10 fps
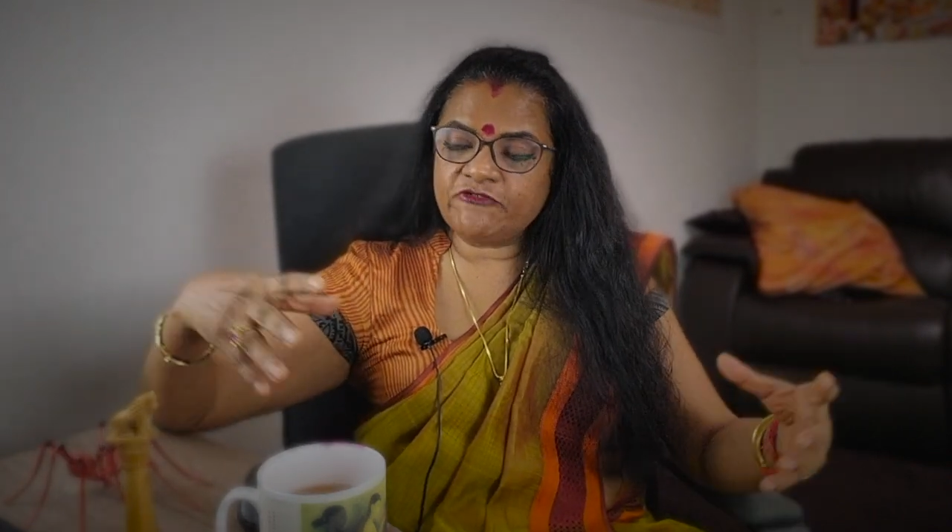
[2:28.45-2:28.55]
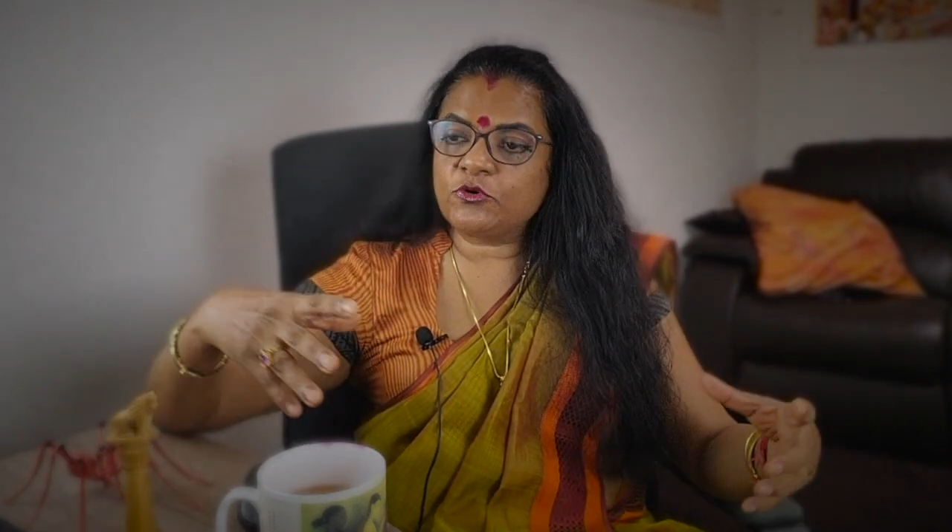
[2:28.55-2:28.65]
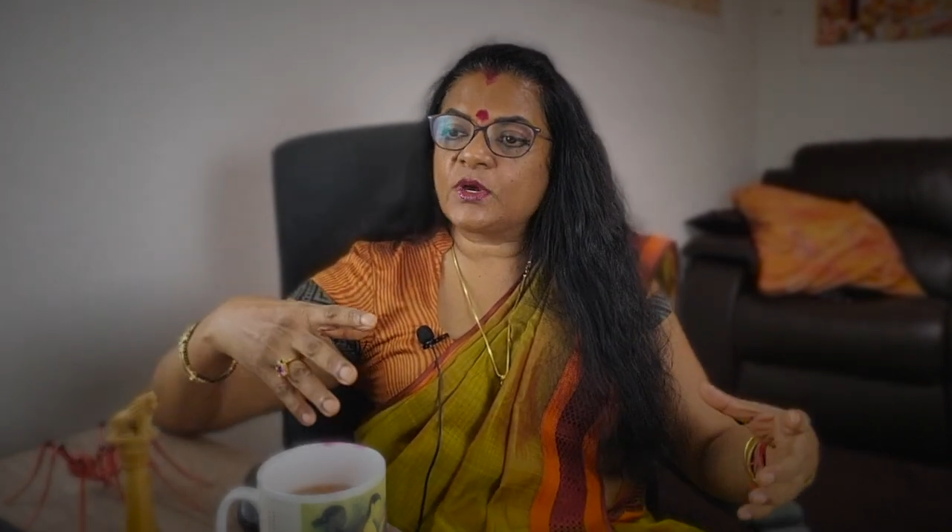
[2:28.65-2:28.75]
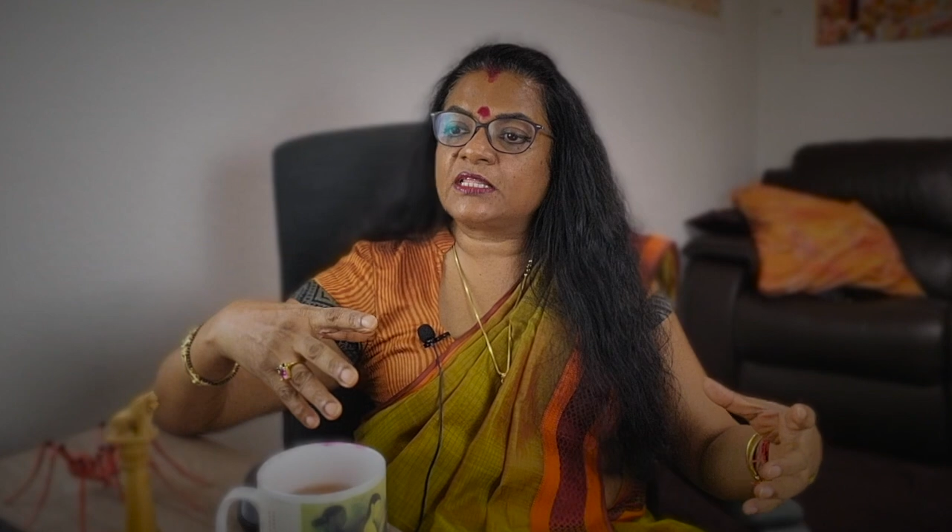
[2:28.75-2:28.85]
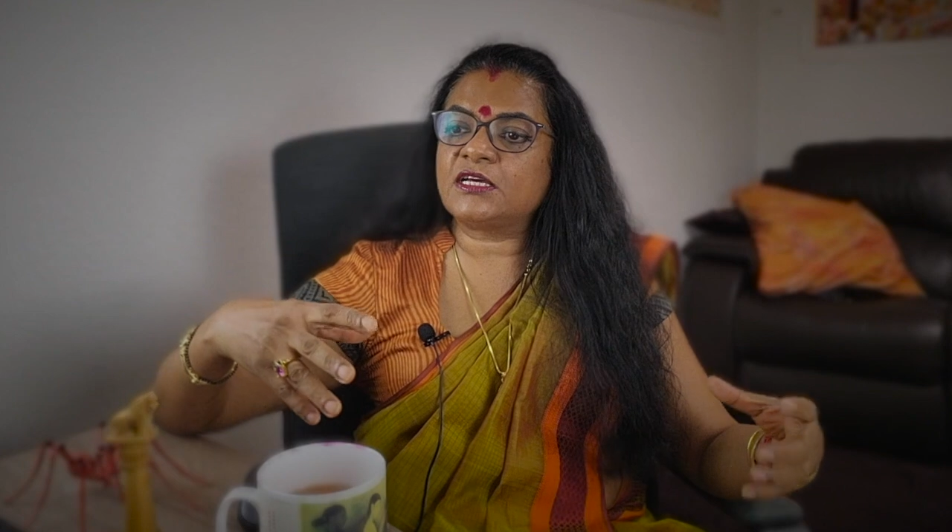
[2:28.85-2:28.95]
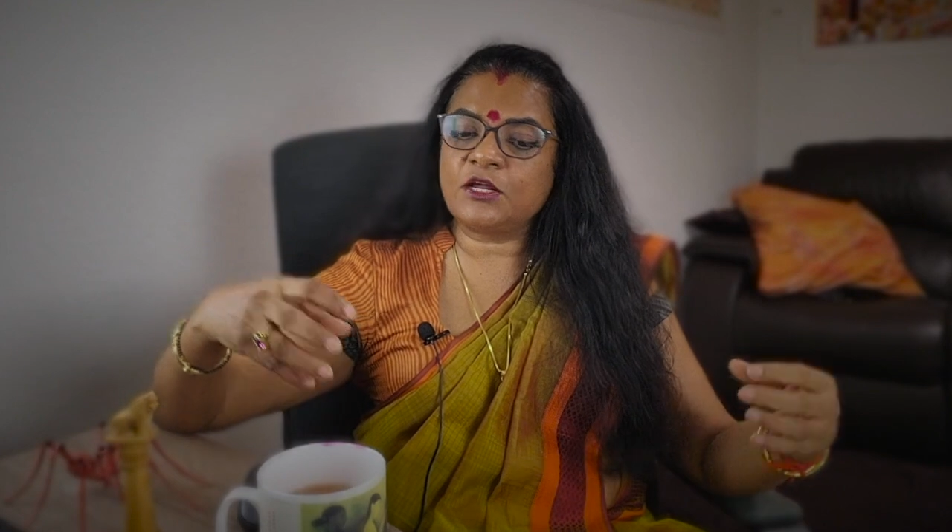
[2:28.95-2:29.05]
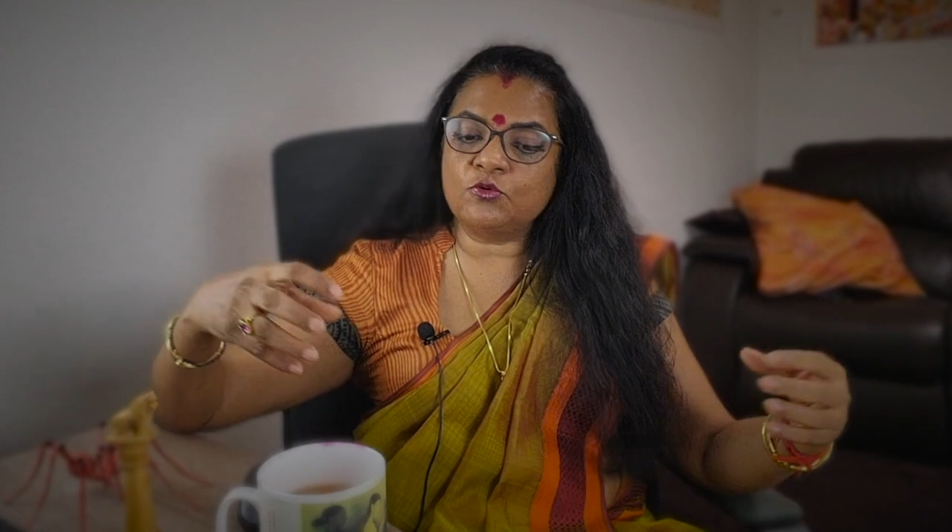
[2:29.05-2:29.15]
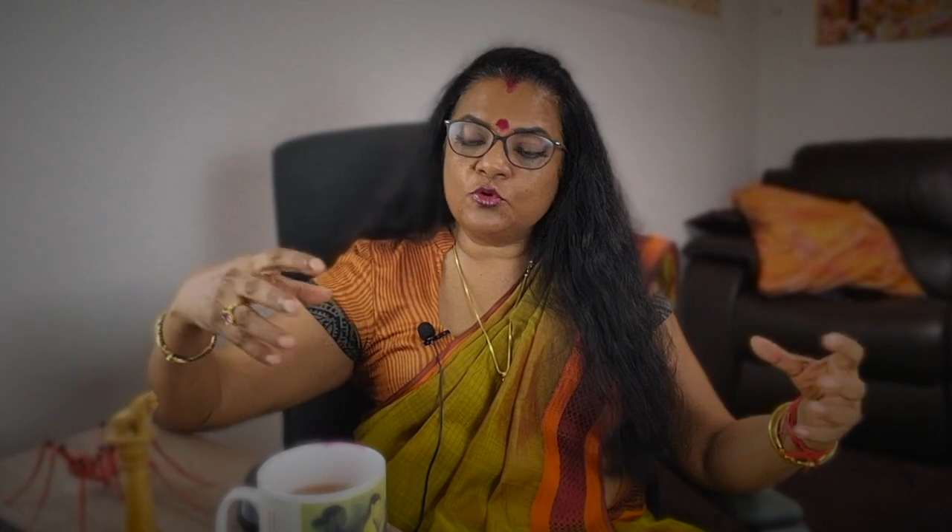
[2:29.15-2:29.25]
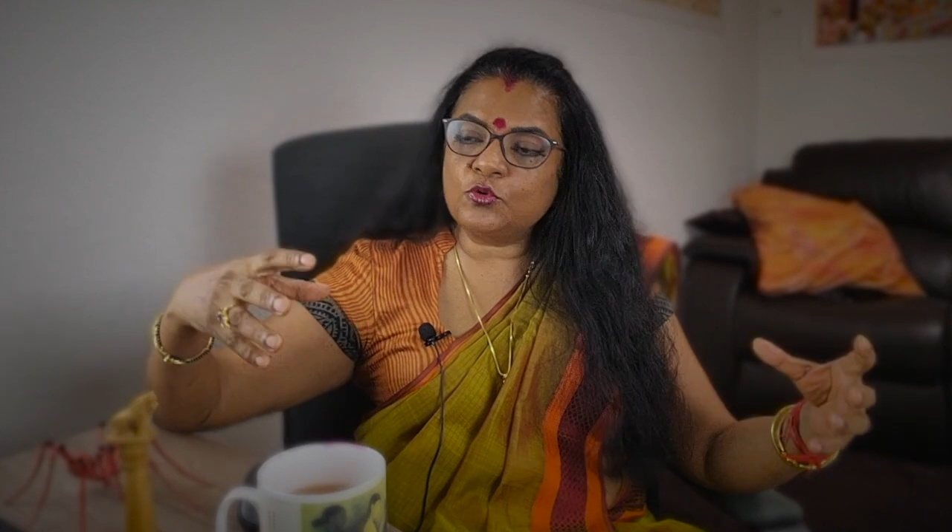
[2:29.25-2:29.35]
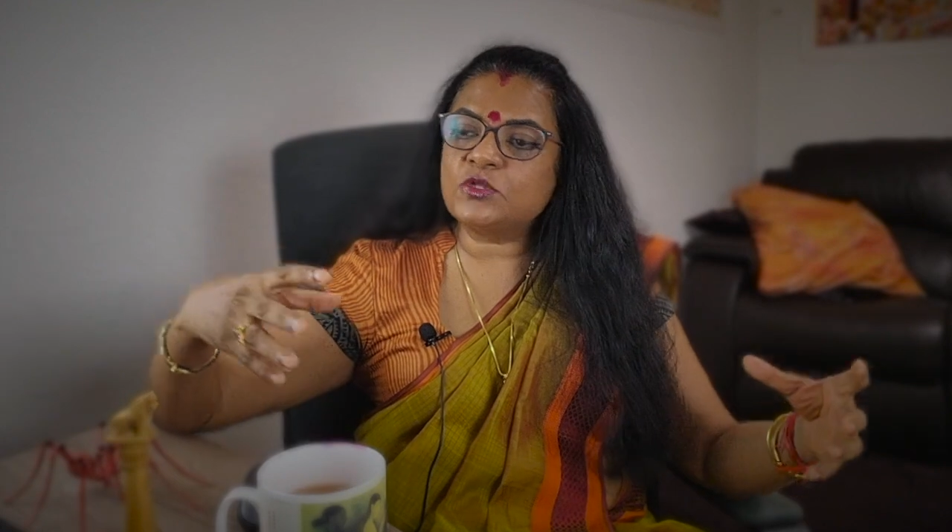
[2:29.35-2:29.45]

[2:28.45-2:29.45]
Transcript: together and who do the